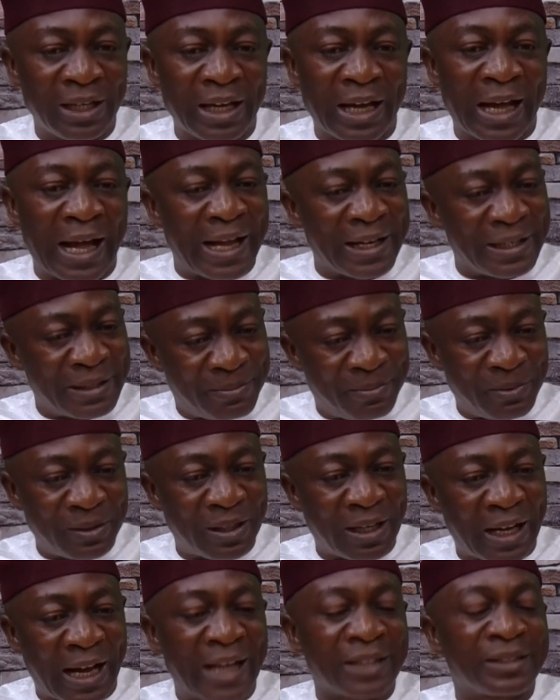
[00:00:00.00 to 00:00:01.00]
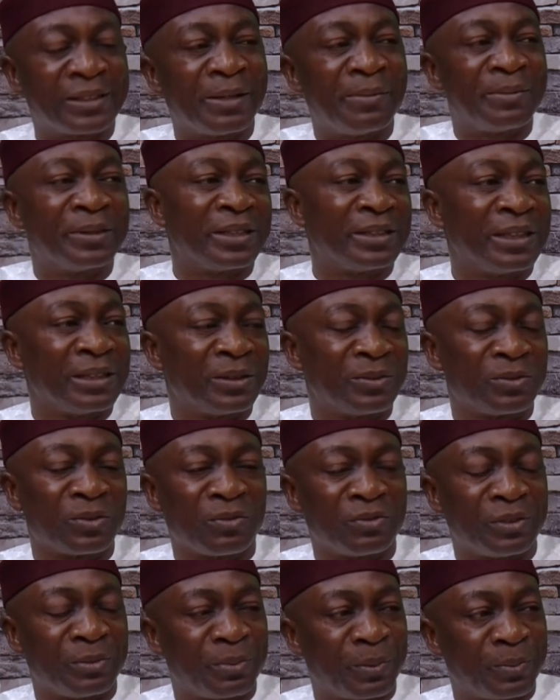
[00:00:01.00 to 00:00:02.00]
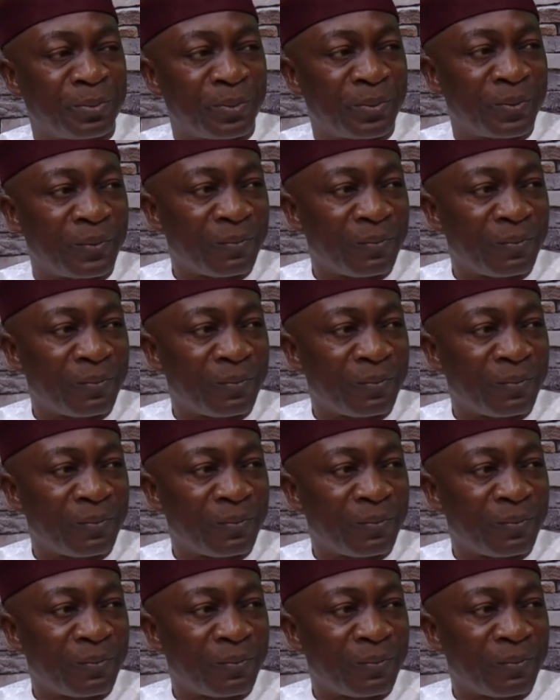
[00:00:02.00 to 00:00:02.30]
and as representatives of the people.